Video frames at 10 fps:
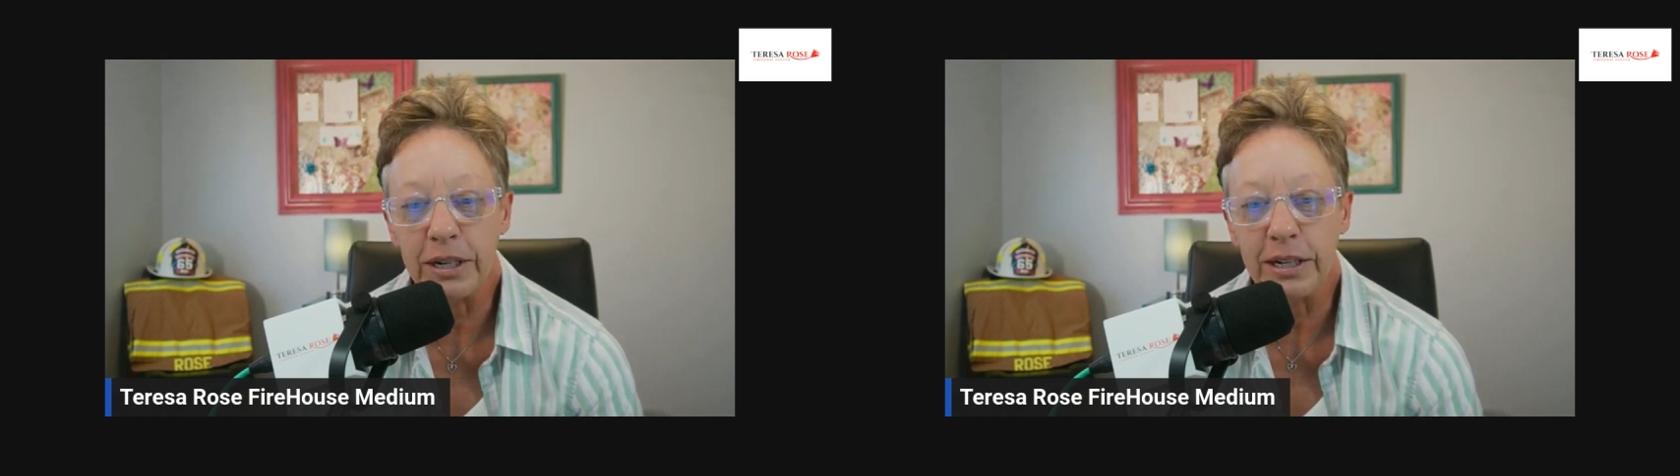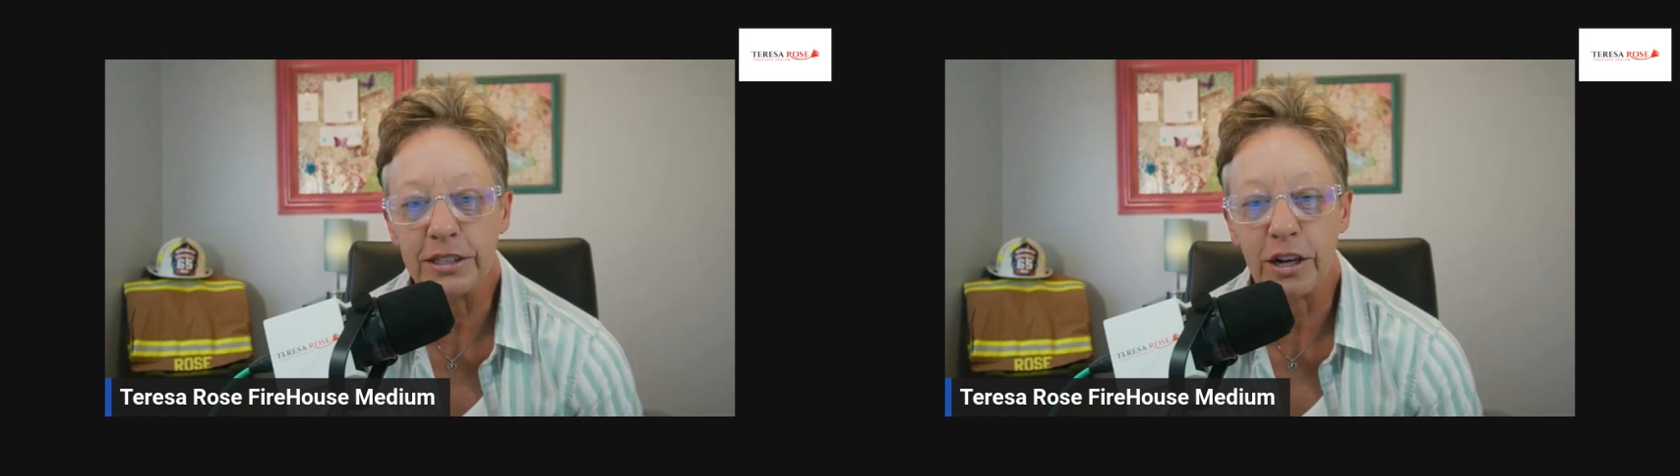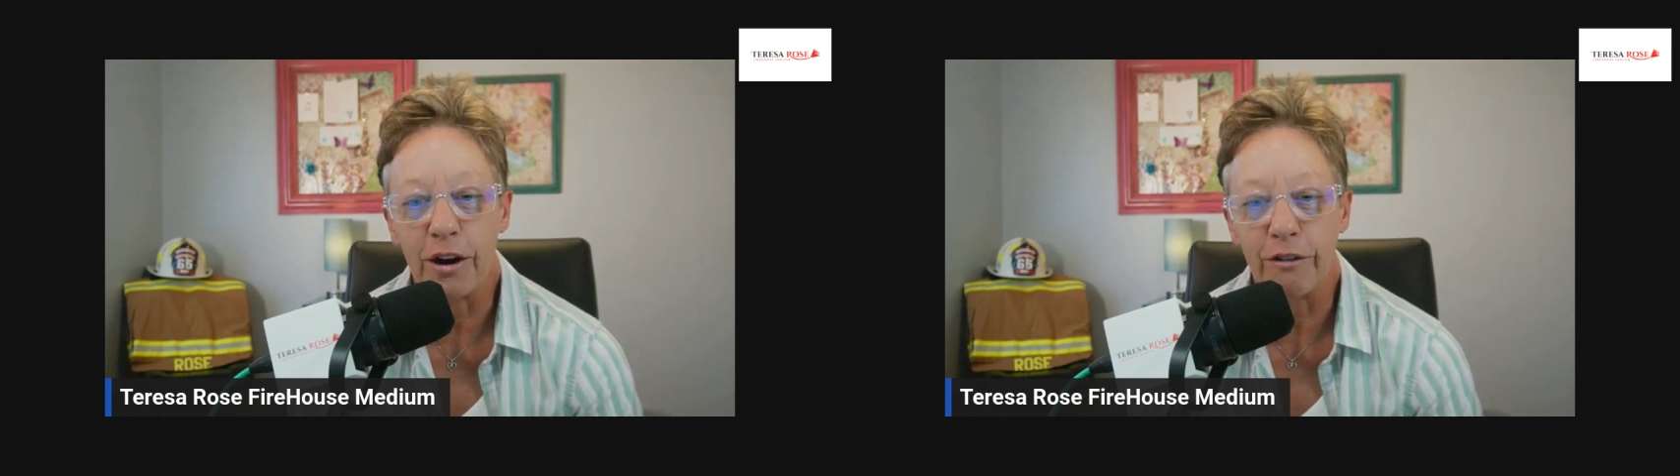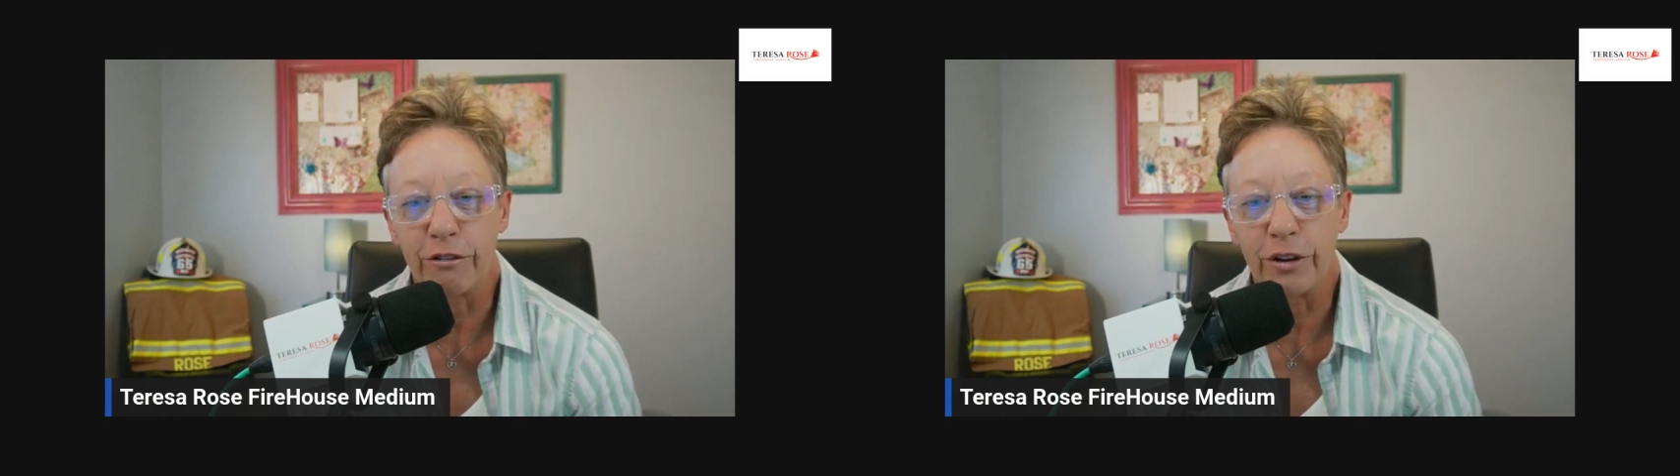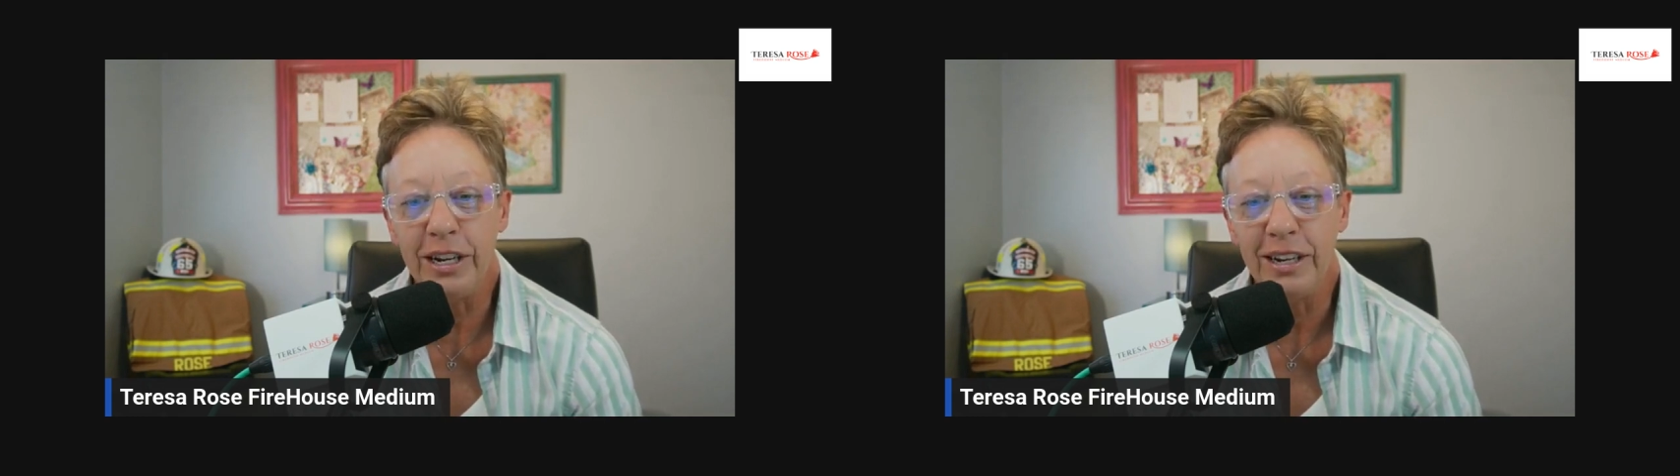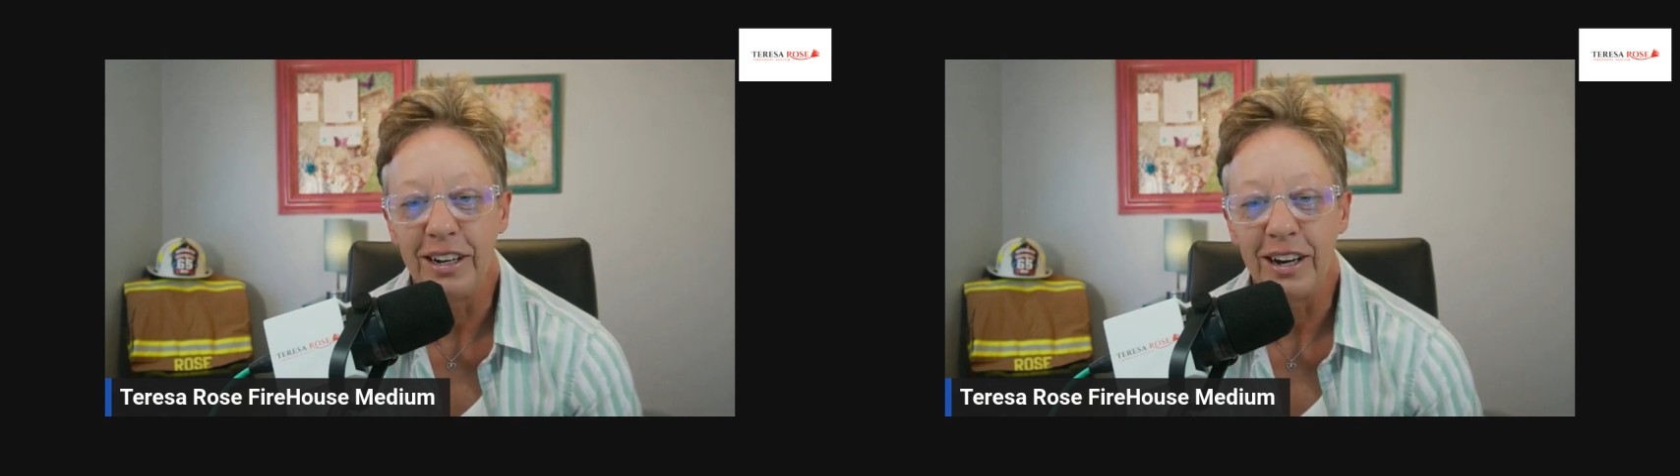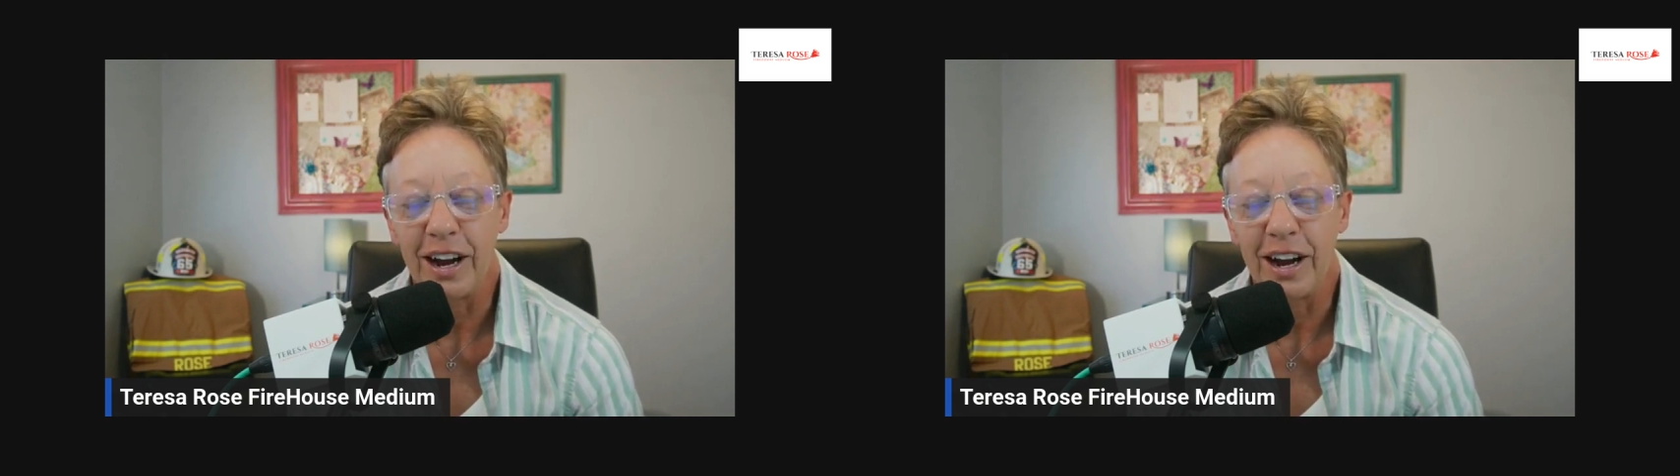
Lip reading: readings are free.